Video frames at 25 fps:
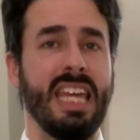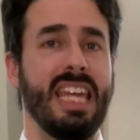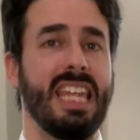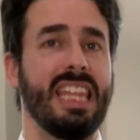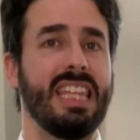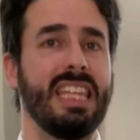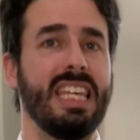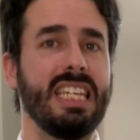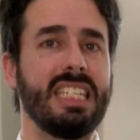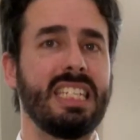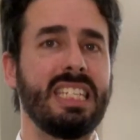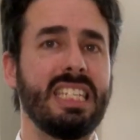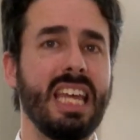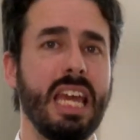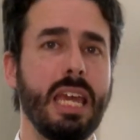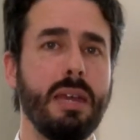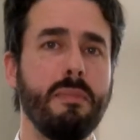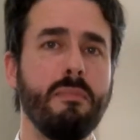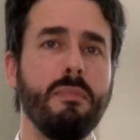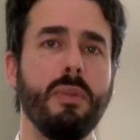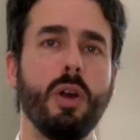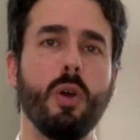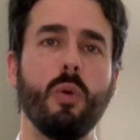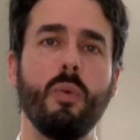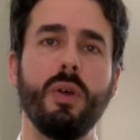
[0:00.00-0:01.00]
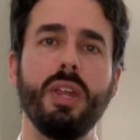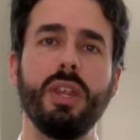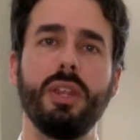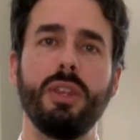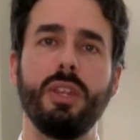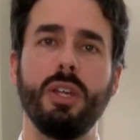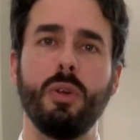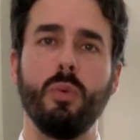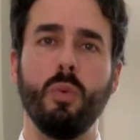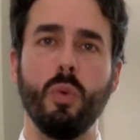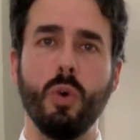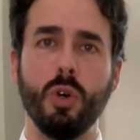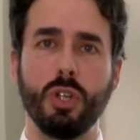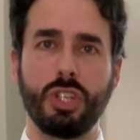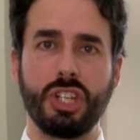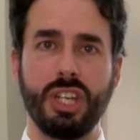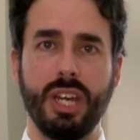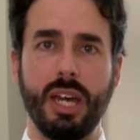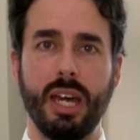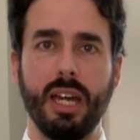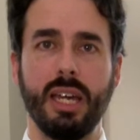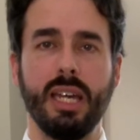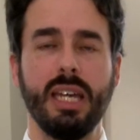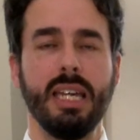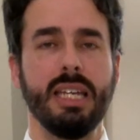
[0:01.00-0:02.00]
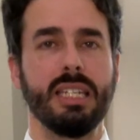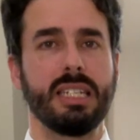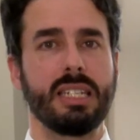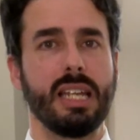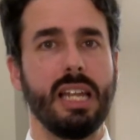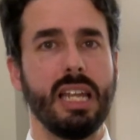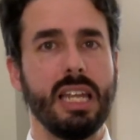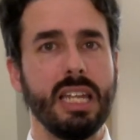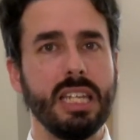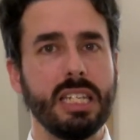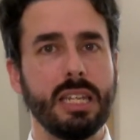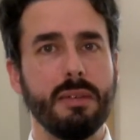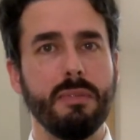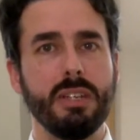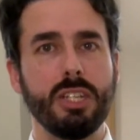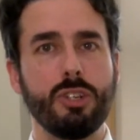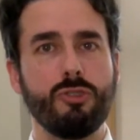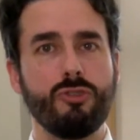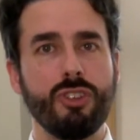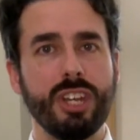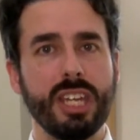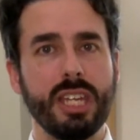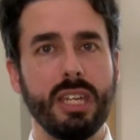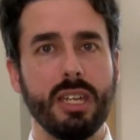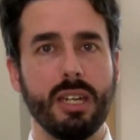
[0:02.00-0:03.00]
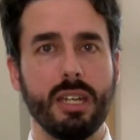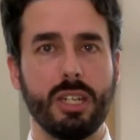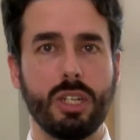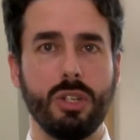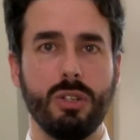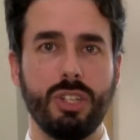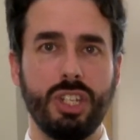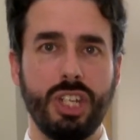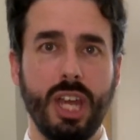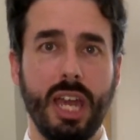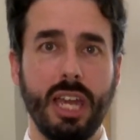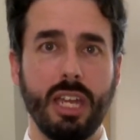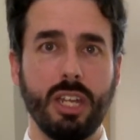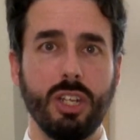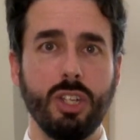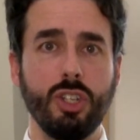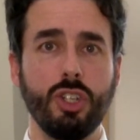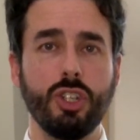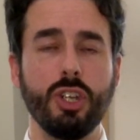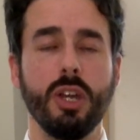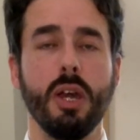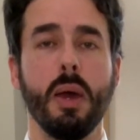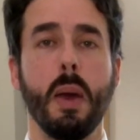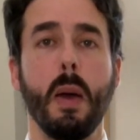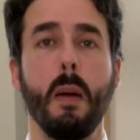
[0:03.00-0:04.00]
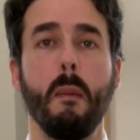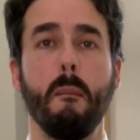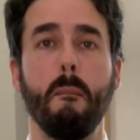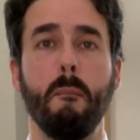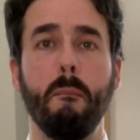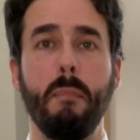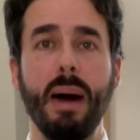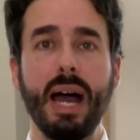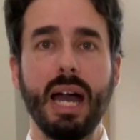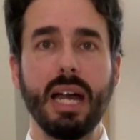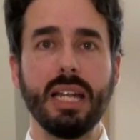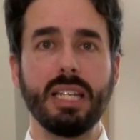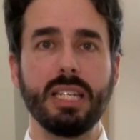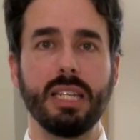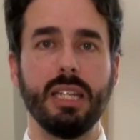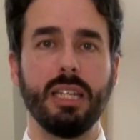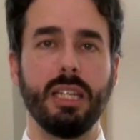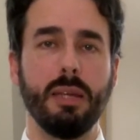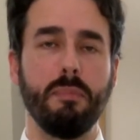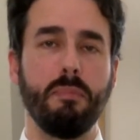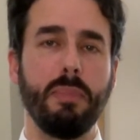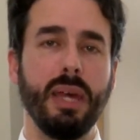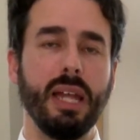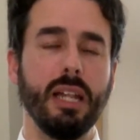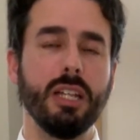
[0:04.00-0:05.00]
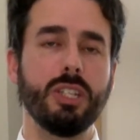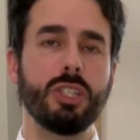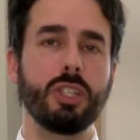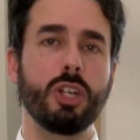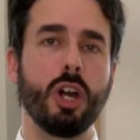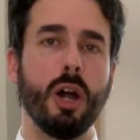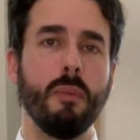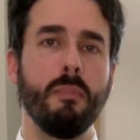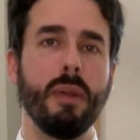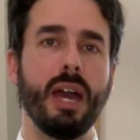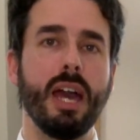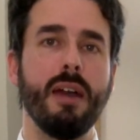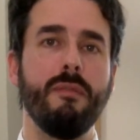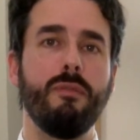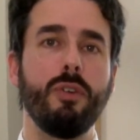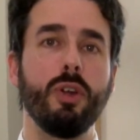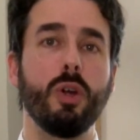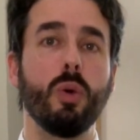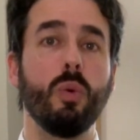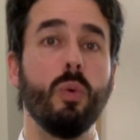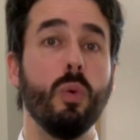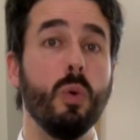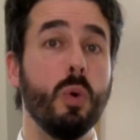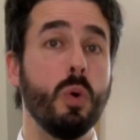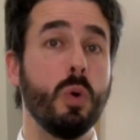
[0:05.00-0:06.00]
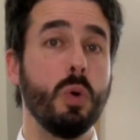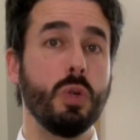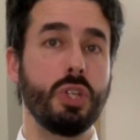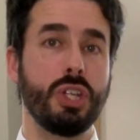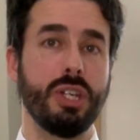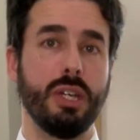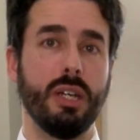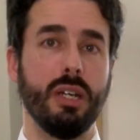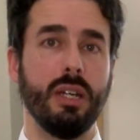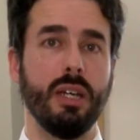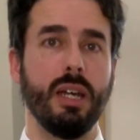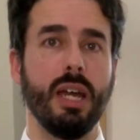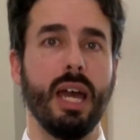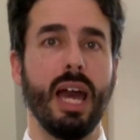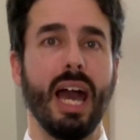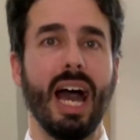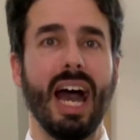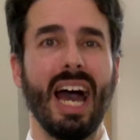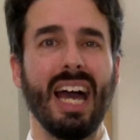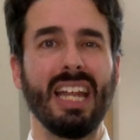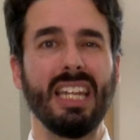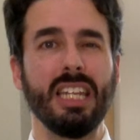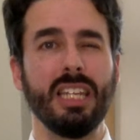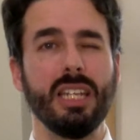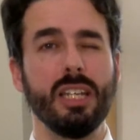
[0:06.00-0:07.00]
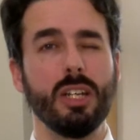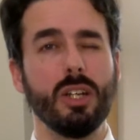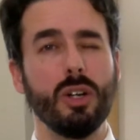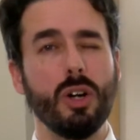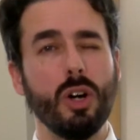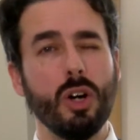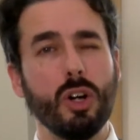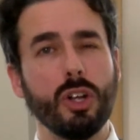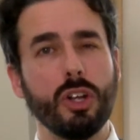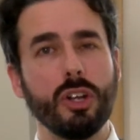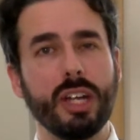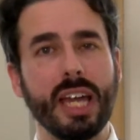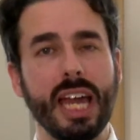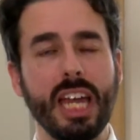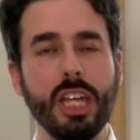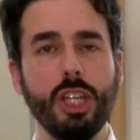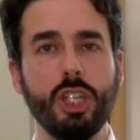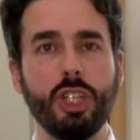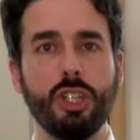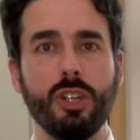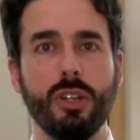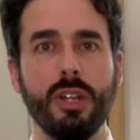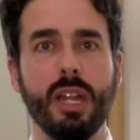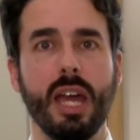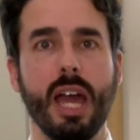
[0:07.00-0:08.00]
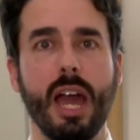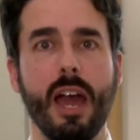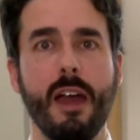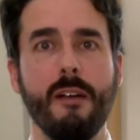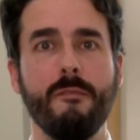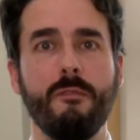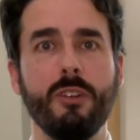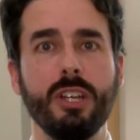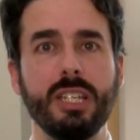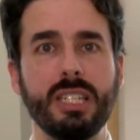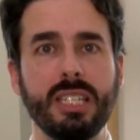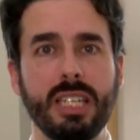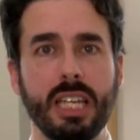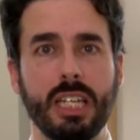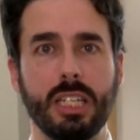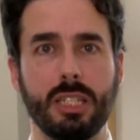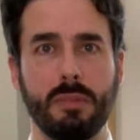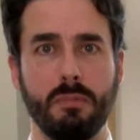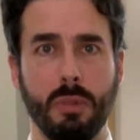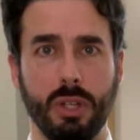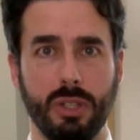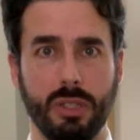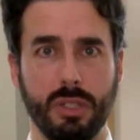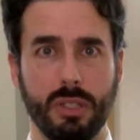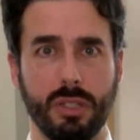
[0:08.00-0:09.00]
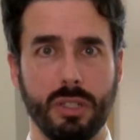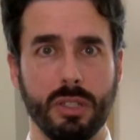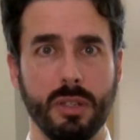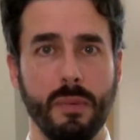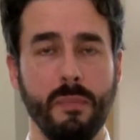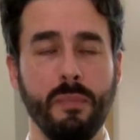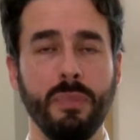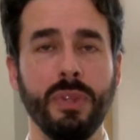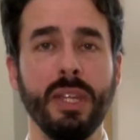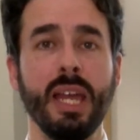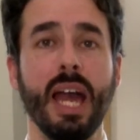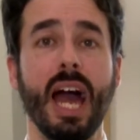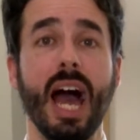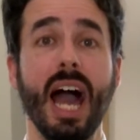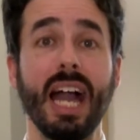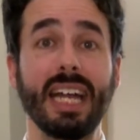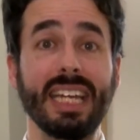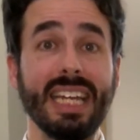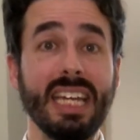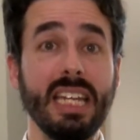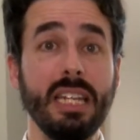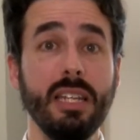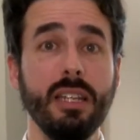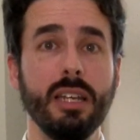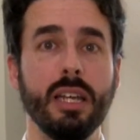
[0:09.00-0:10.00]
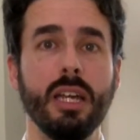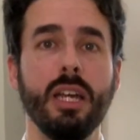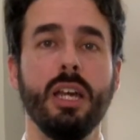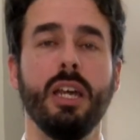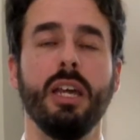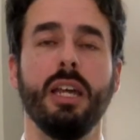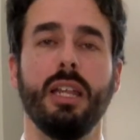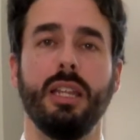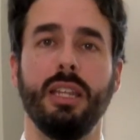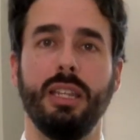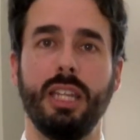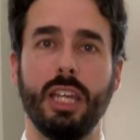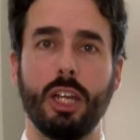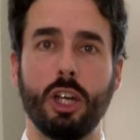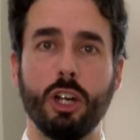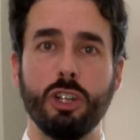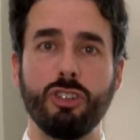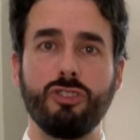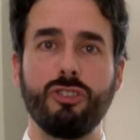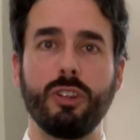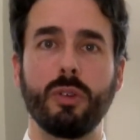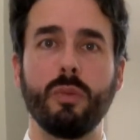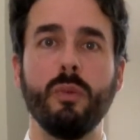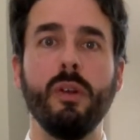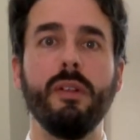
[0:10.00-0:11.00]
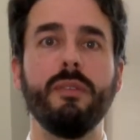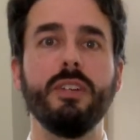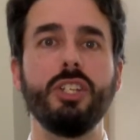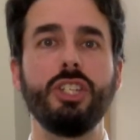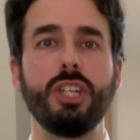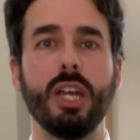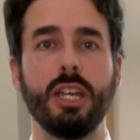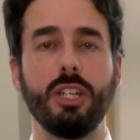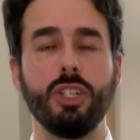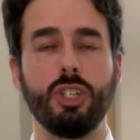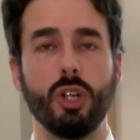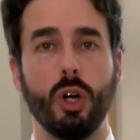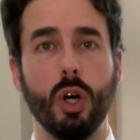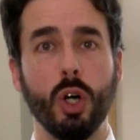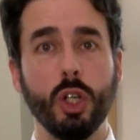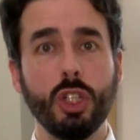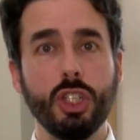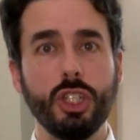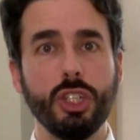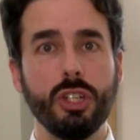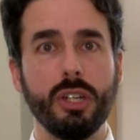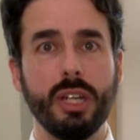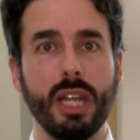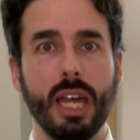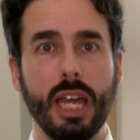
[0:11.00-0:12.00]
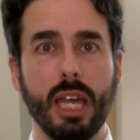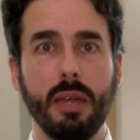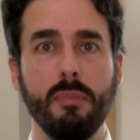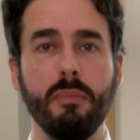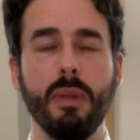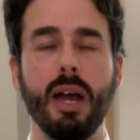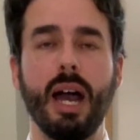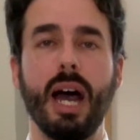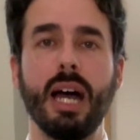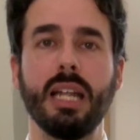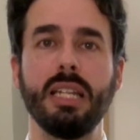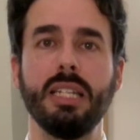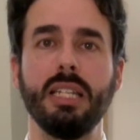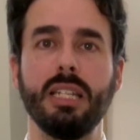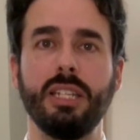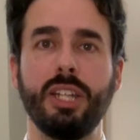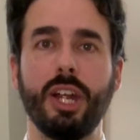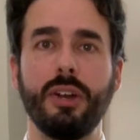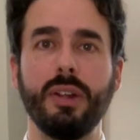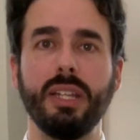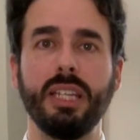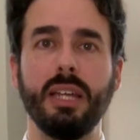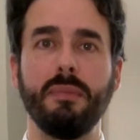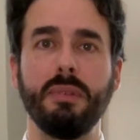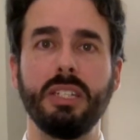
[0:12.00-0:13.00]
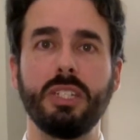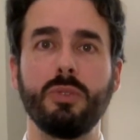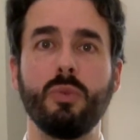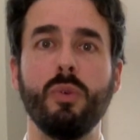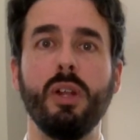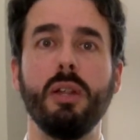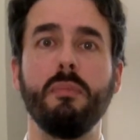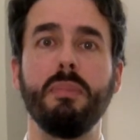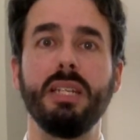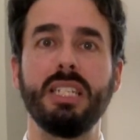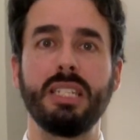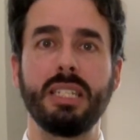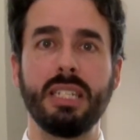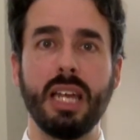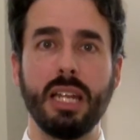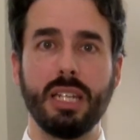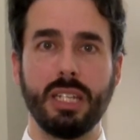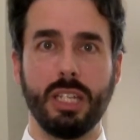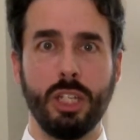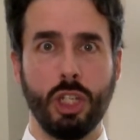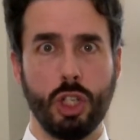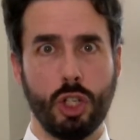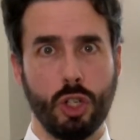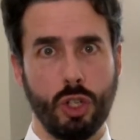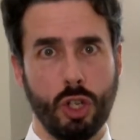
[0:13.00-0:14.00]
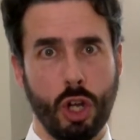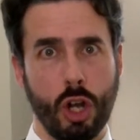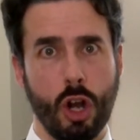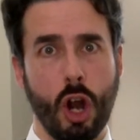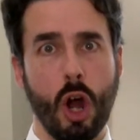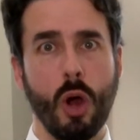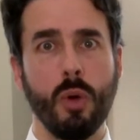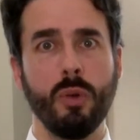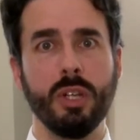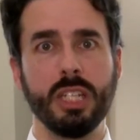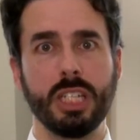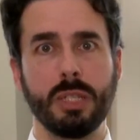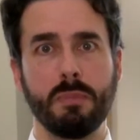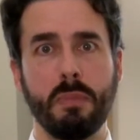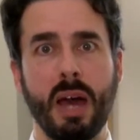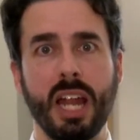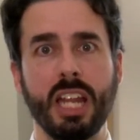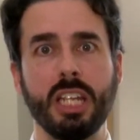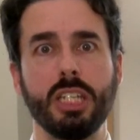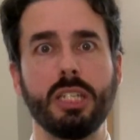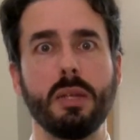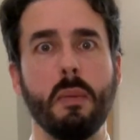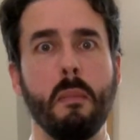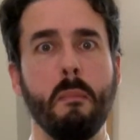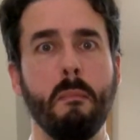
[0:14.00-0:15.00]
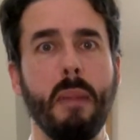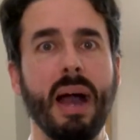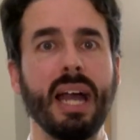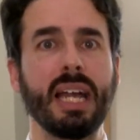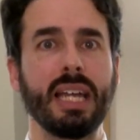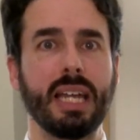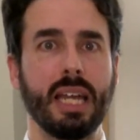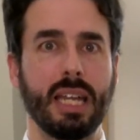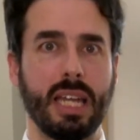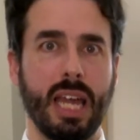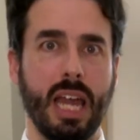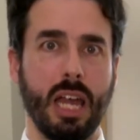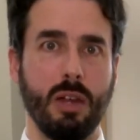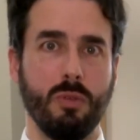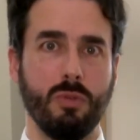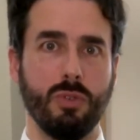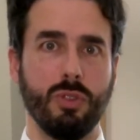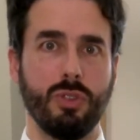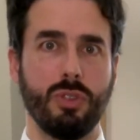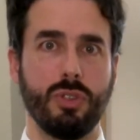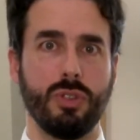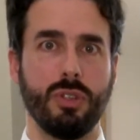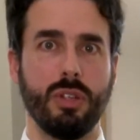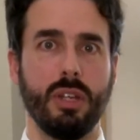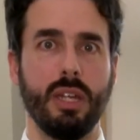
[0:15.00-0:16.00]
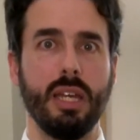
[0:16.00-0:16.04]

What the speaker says: The same with the water. It's a little bit trickier to change, but the bills come every quarter and on occasion every 6 months. Again, the contract will be changed on your name and direct debits will be set into your own Spanish bank account.